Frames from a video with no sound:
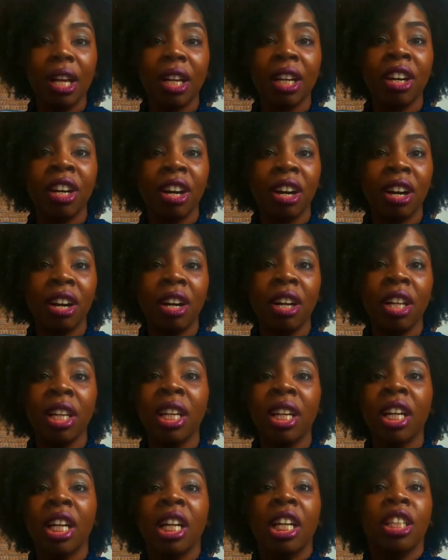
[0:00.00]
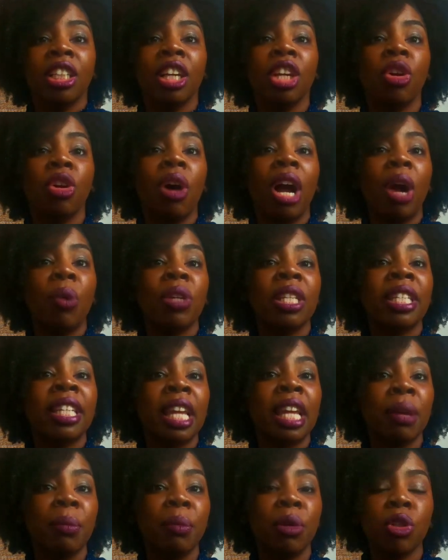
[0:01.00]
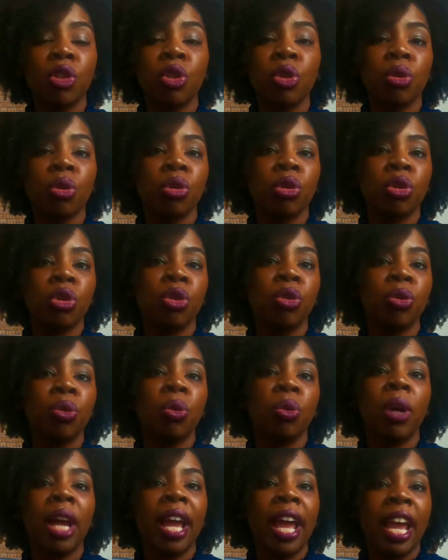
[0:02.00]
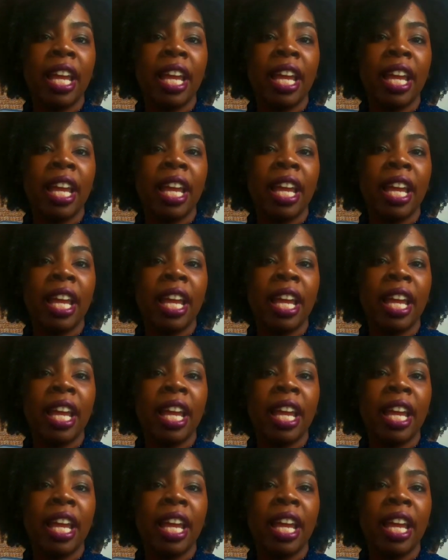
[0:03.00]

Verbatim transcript: girl you know i was able to to do